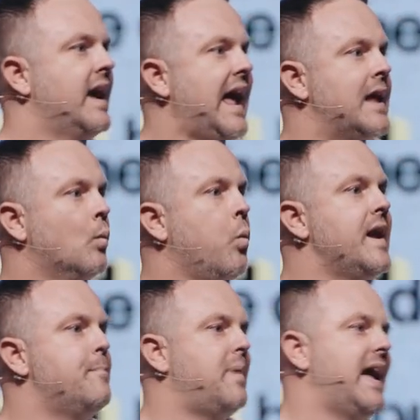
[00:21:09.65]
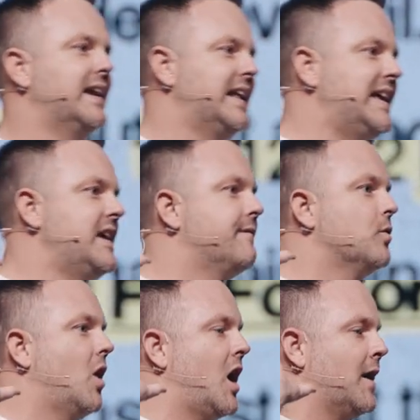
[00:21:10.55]
And we paint
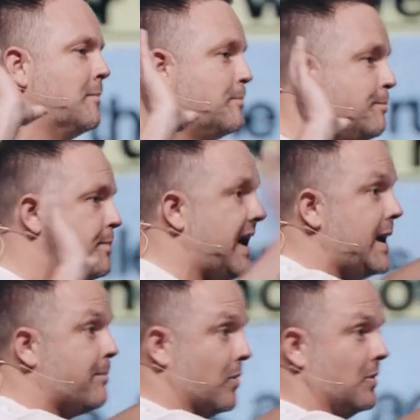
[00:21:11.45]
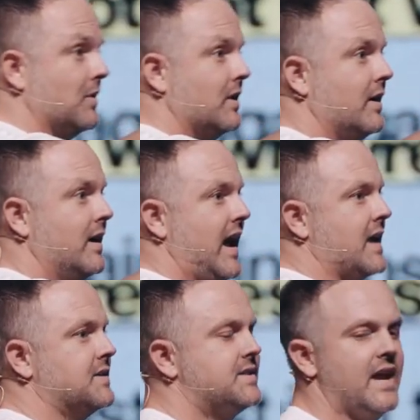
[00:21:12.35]
evil on people,
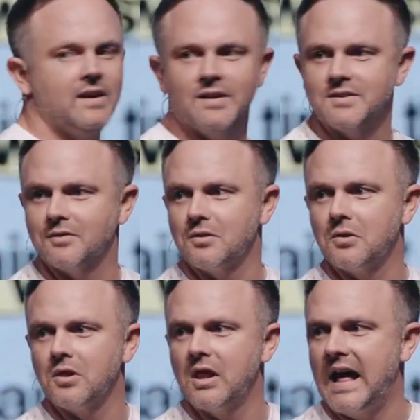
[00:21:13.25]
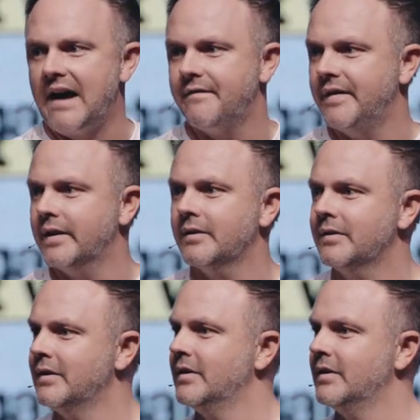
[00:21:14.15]
and Satan is laughing